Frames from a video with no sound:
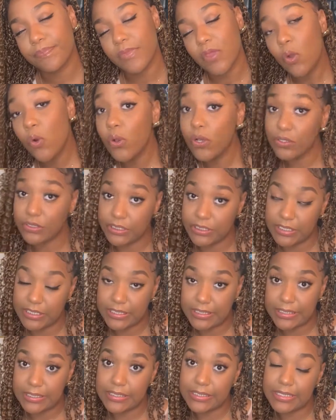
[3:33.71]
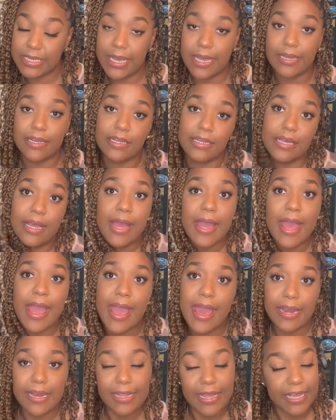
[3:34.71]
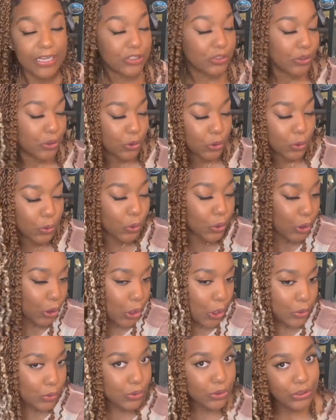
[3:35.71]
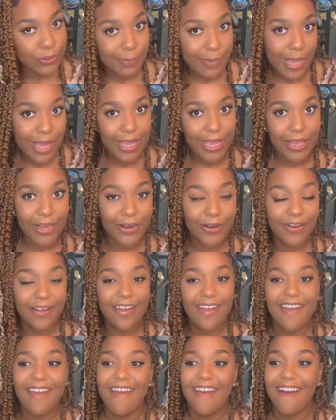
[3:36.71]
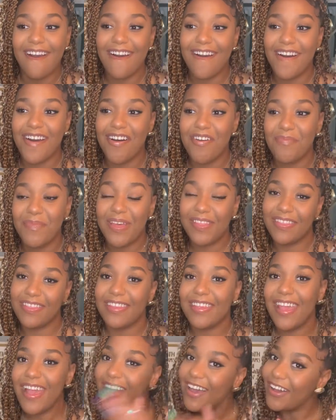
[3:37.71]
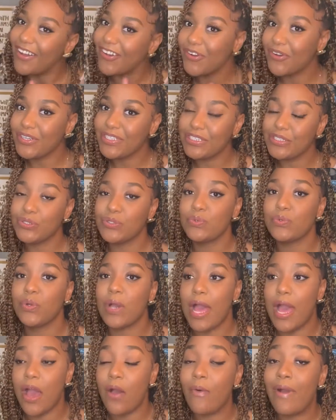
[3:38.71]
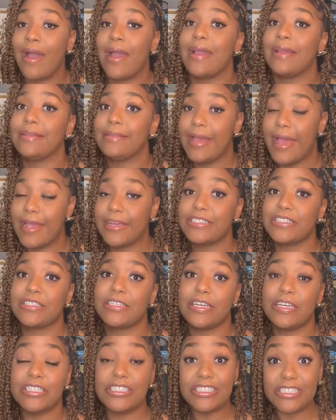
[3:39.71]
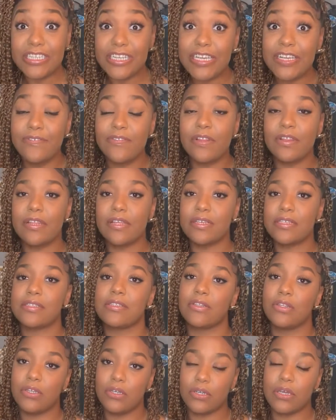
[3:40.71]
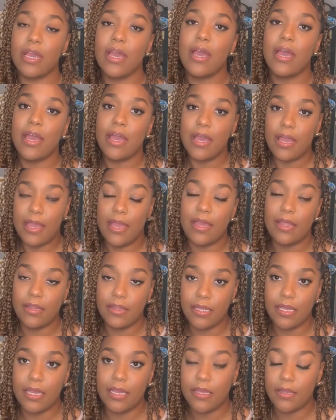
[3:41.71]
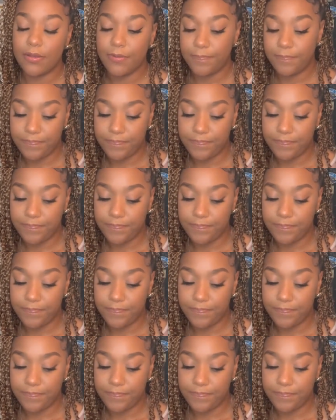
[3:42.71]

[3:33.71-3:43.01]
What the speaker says: oil sheen to kind of add an extra little boost to my hair. And yeah, I'll go into how I actually achieved this look in the end.